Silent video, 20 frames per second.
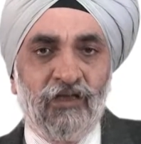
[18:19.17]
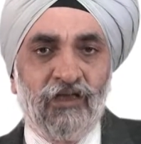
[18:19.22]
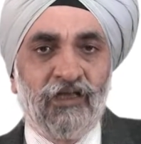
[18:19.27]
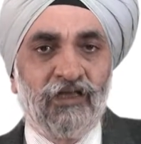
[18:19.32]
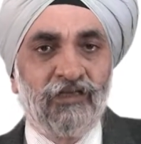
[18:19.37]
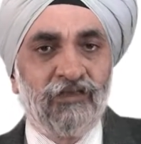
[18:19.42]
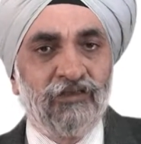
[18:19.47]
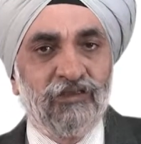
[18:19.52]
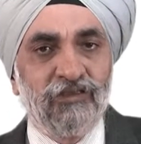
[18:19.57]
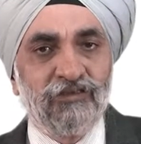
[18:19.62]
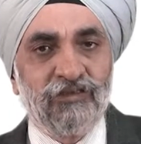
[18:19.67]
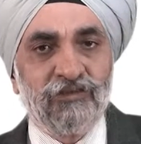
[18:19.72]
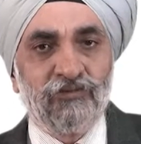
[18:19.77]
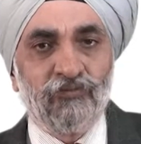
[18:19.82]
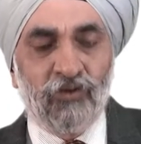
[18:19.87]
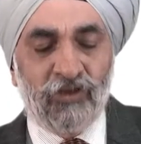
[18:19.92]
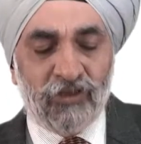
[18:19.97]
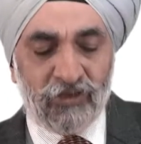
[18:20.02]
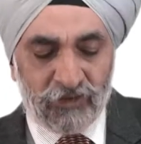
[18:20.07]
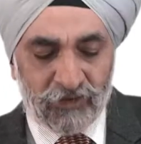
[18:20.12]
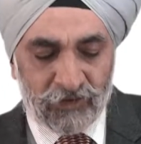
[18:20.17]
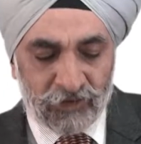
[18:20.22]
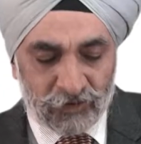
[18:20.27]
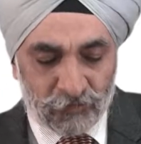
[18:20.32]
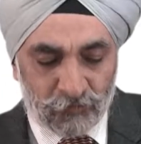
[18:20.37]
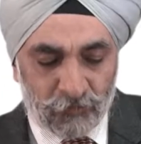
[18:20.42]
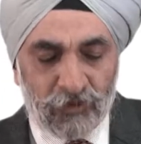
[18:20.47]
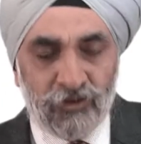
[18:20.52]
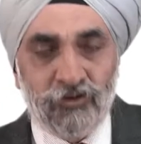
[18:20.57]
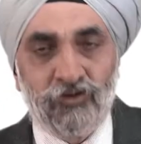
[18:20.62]
and this is where an
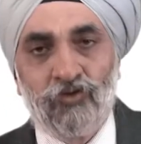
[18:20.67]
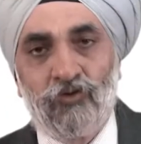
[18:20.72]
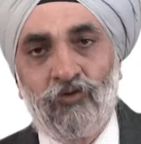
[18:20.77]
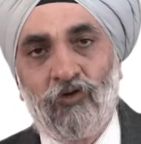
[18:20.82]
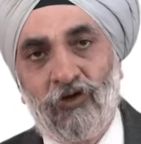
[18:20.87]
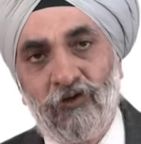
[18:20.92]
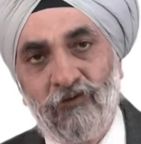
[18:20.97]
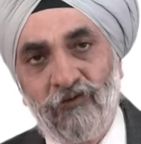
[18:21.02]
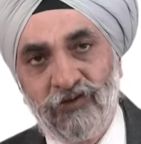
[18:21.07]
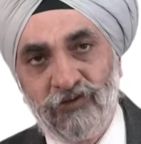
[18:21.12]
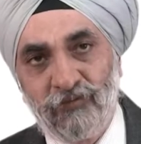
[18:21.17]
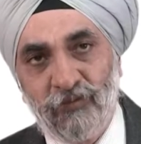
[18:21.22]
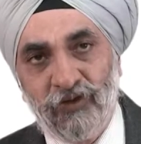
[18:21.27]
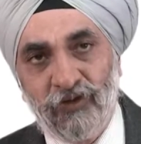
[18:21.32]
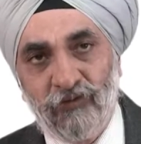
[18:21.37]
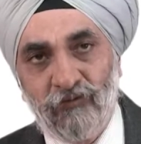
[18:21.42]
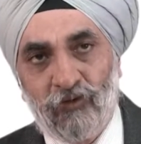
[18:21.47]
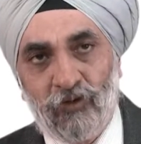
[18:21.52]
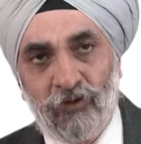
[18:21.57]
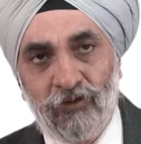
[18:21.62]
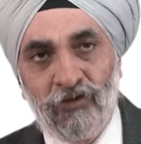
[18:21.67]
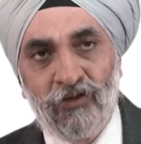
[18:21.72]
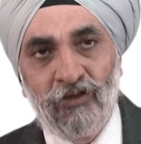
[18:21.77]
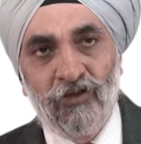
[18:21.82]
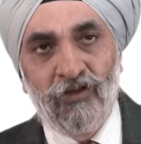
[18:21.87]
expert should always be involved.